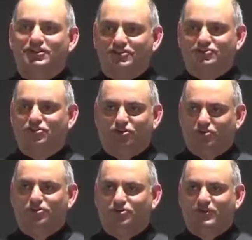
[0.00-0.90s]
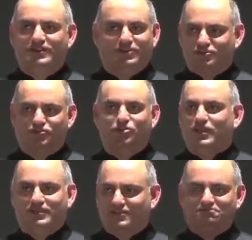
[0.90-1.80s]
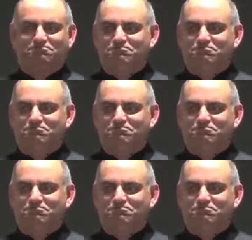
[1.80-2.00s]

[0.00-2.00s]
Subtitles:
years ago, when there was no way that